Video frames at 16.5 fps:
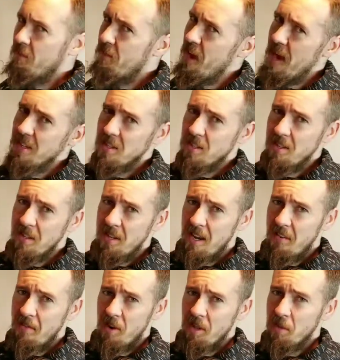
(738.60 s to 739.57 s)
faster than
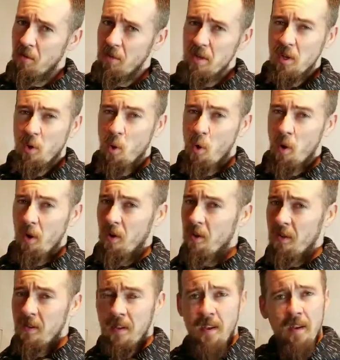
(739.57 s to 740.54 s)
ever on the recoil.
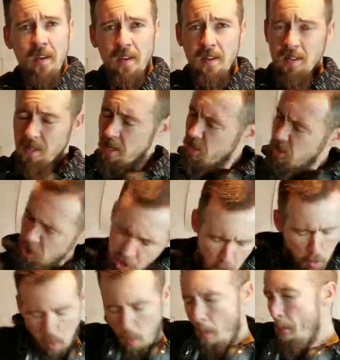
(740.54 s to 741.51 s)
It's like
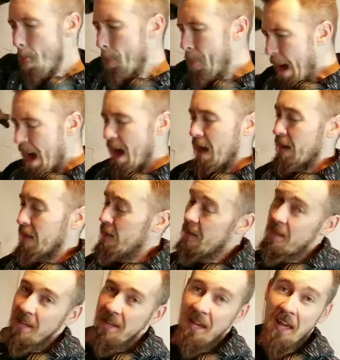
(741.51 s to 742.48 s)
shoo, bah.
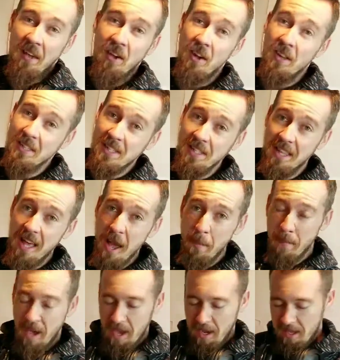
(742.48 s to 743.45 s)
I call it
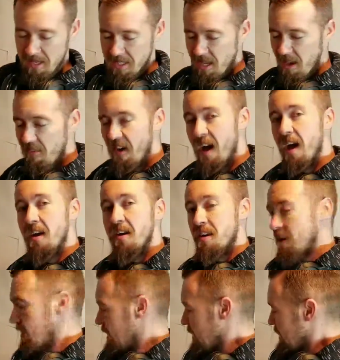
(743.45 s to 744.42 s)
slapback because I've had
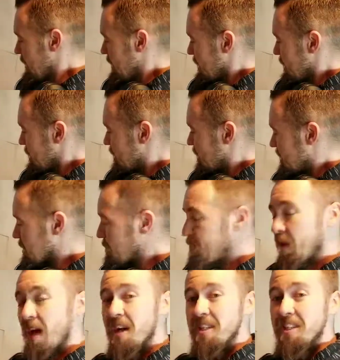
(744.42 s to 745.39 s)
this
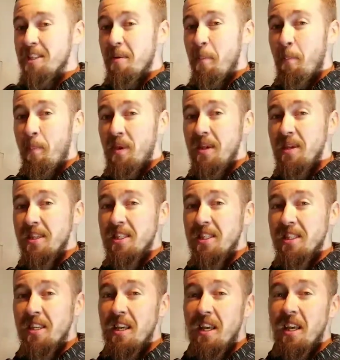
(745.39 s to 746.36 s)
plastic
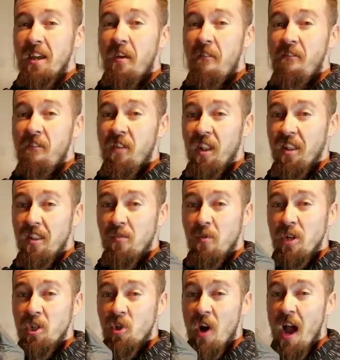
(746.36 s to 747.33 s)
piece
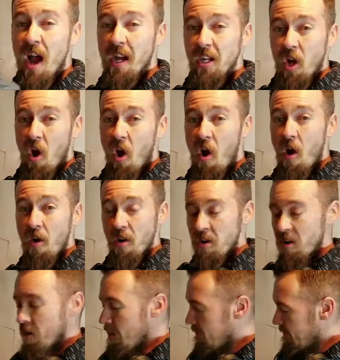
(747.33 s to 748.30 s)
retract hard
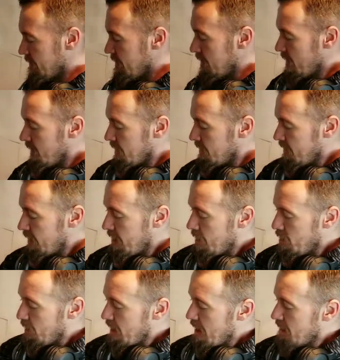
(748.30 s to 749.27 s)
enough that I
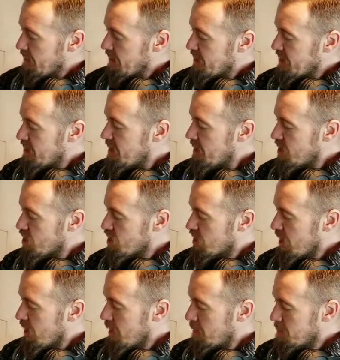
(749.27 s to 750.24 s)
would have a
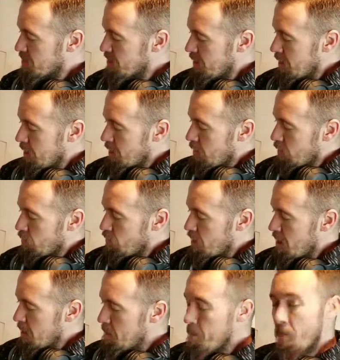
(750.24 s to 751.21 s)
T-shaped
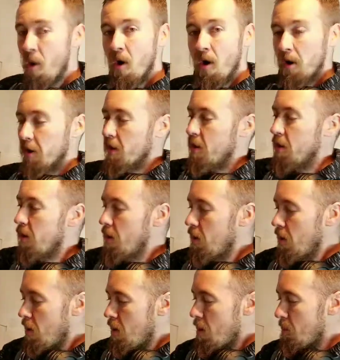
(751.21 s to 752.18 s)
red mark
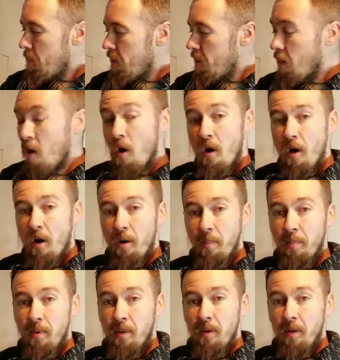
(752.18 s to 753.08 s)
on my arm.